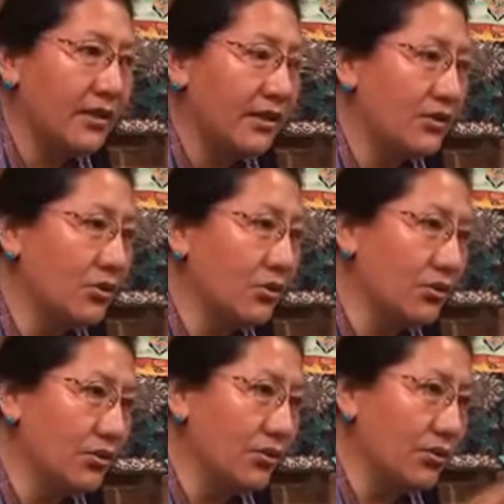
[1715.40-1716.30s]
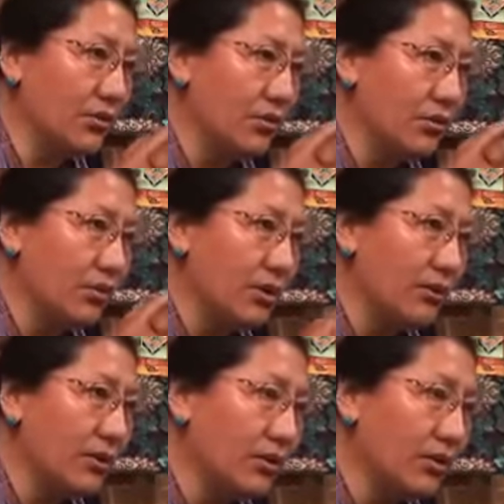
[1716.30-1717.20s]
So when
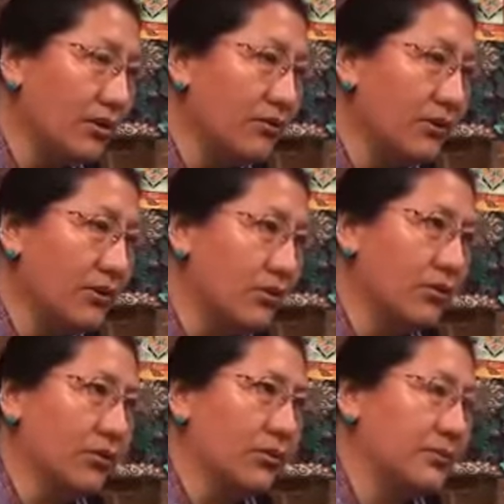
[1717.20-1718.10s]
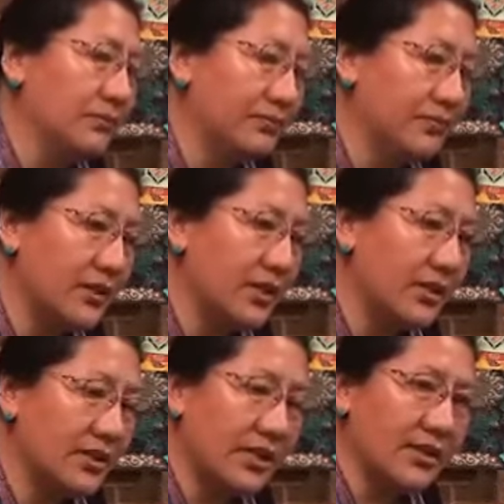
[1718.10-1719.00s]
we're looking for the lung,
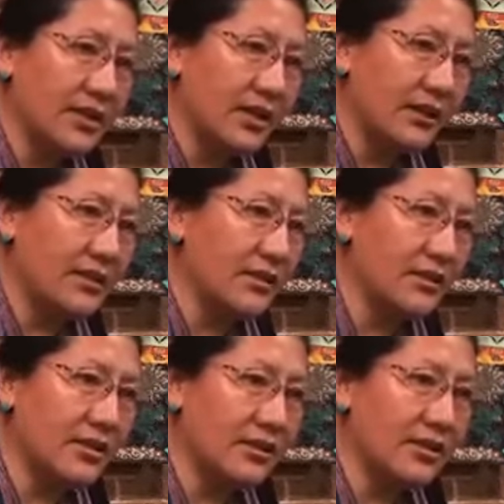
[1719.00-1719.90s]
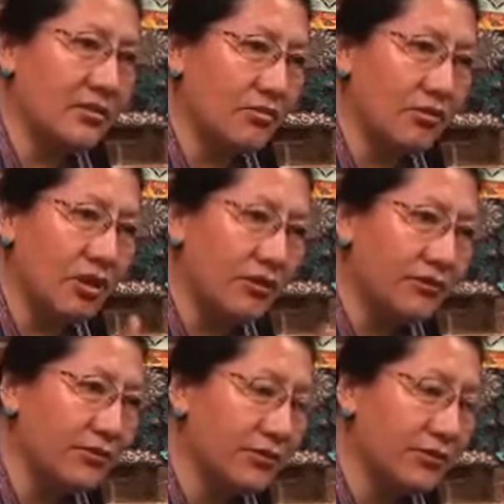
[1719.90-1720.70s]
there's 6 characteristics: rough,